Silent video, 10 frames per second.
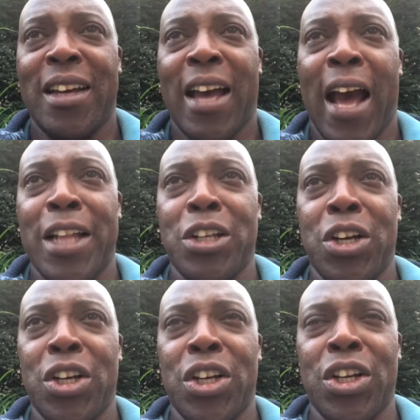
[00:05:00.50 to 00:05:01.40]
And
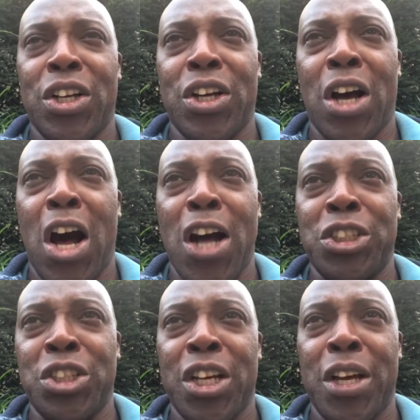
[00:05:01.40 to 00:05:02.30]
uh,
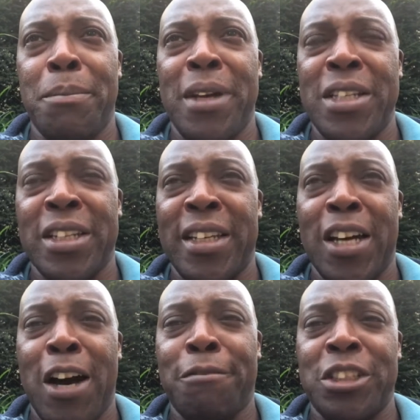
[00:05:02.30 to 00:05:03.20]
immediately
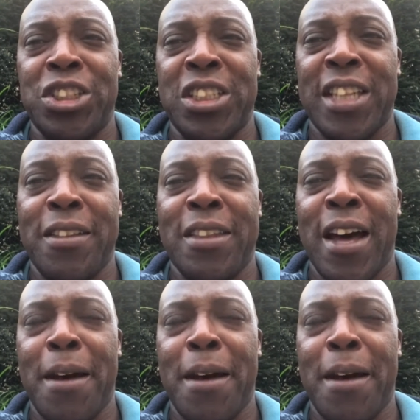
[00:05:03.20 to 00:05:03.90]
after she said that,